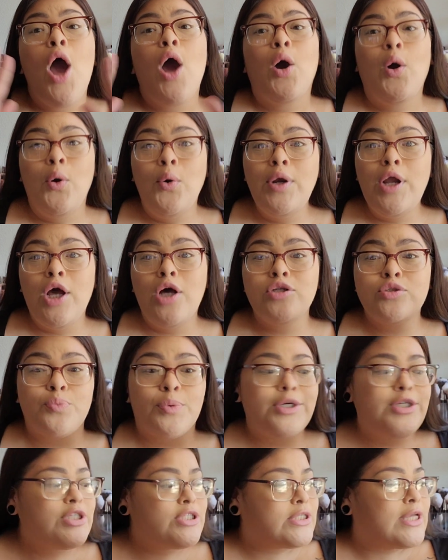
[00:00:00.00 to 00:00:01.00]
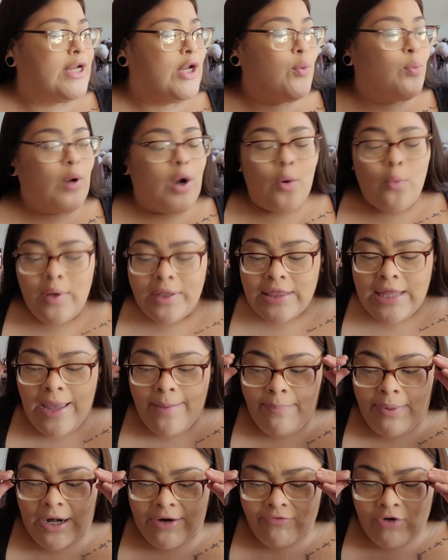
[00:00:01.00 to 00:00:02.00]
Who knows? We're just gonna roll with
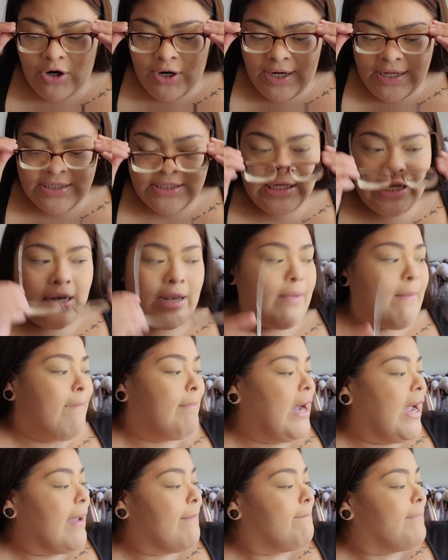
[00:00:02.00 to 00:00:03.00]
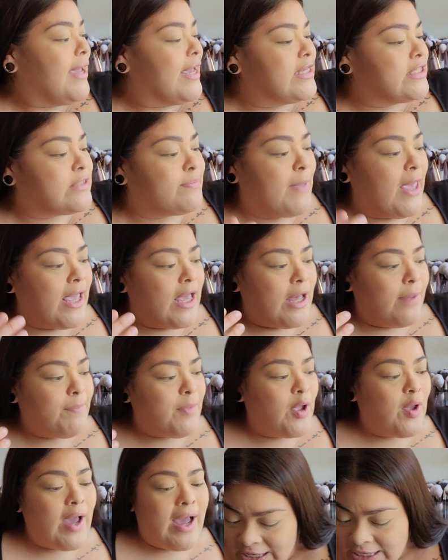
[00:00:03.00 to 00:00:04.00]
it, but I've already done my base
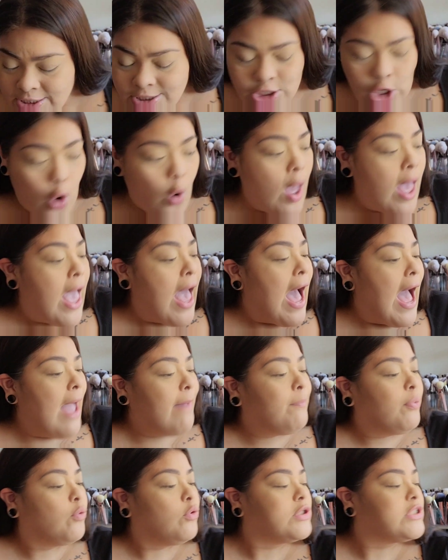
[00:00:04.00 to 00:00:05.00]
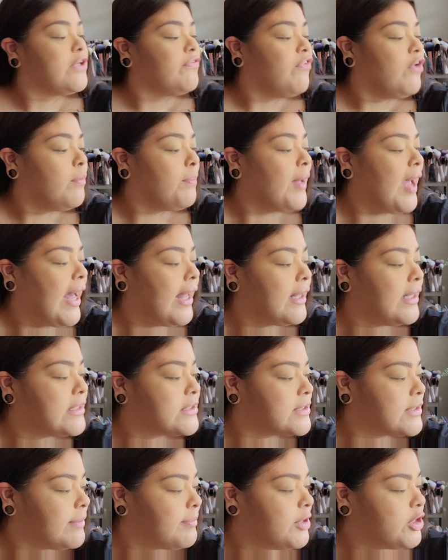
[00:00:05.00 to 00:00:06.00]
makeup, you guys. So I pulled a few
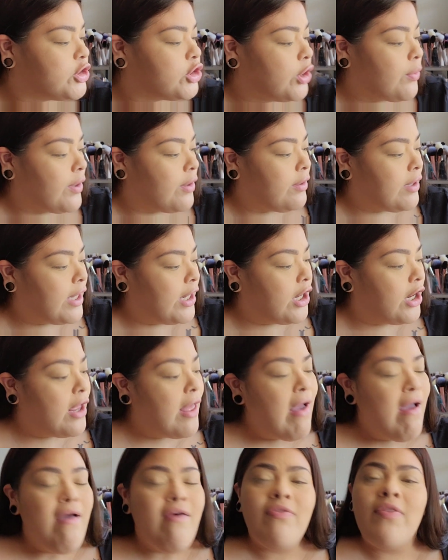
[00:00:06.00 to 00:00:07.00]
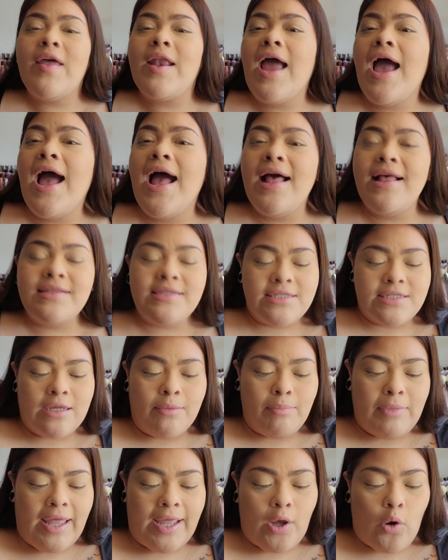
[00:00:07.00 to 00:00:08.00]
palettes, let me show you here, that had
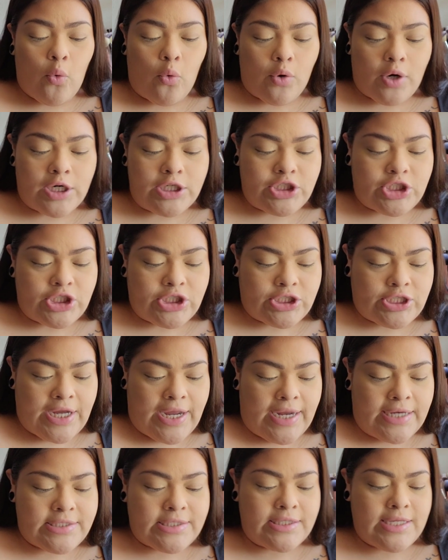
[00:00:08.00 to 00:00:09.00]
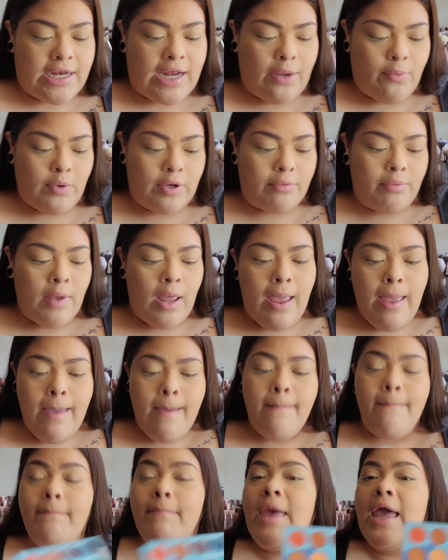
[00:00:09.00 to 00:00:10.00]
some like orangey shades that I would
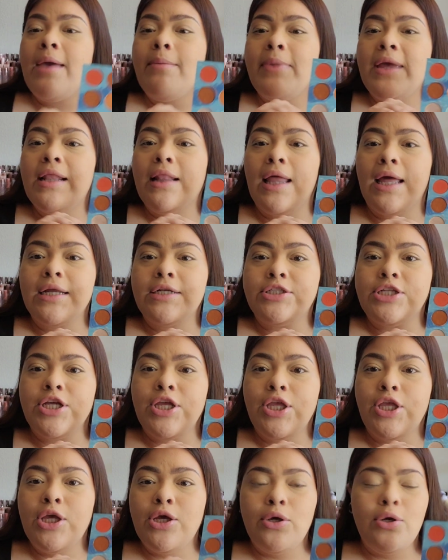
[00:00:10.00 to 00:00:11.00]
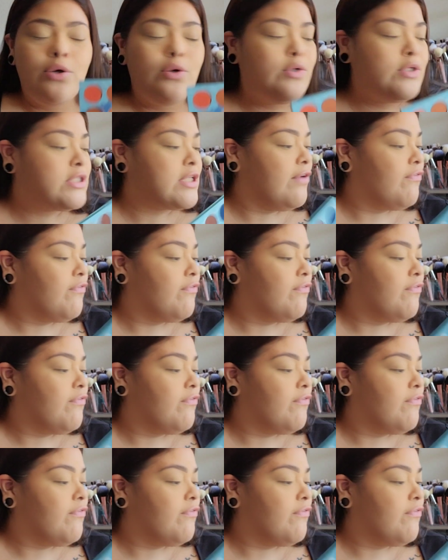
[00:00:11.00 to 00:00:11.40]
maybe like to use.